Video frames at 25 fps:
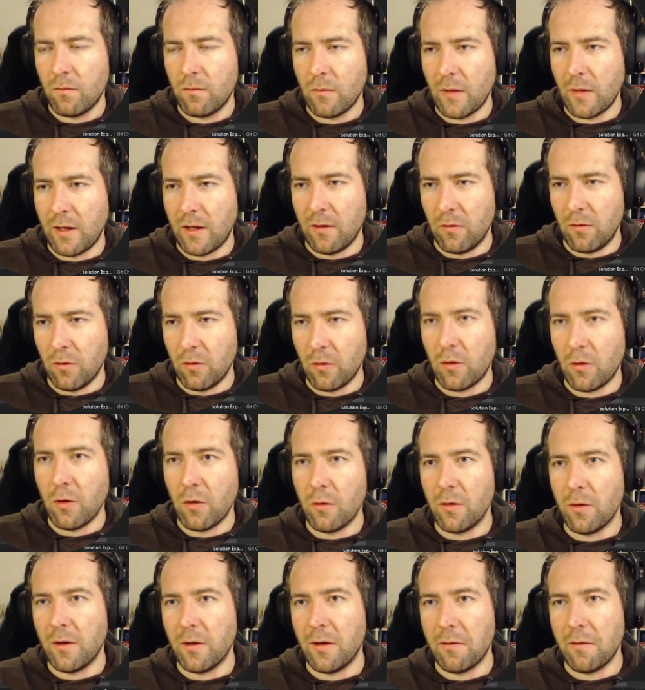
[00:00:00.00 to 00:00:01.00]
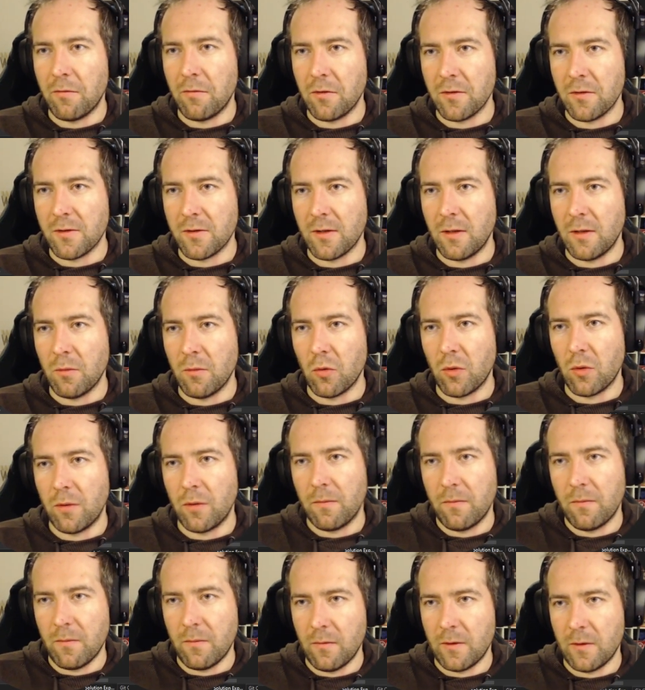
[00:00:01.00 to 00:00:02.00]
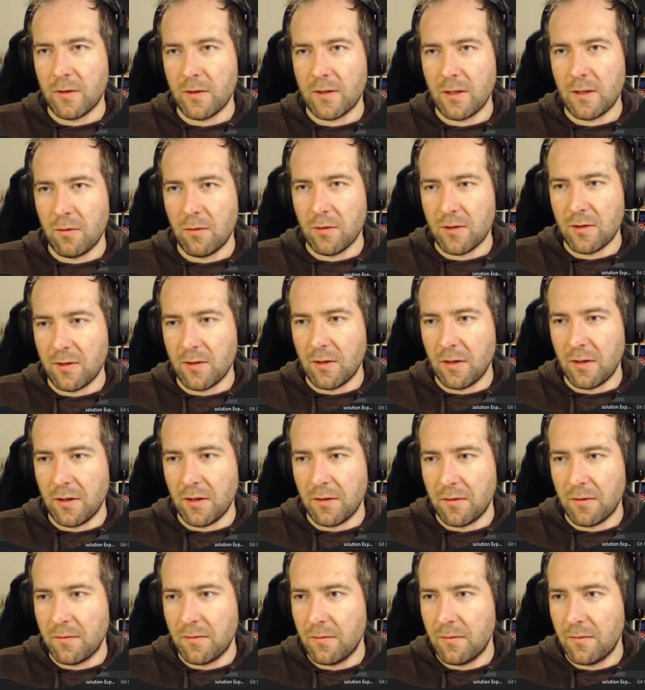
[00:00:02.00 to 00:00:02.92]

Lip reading: I don't know the difference anymore. Let's see what's in here.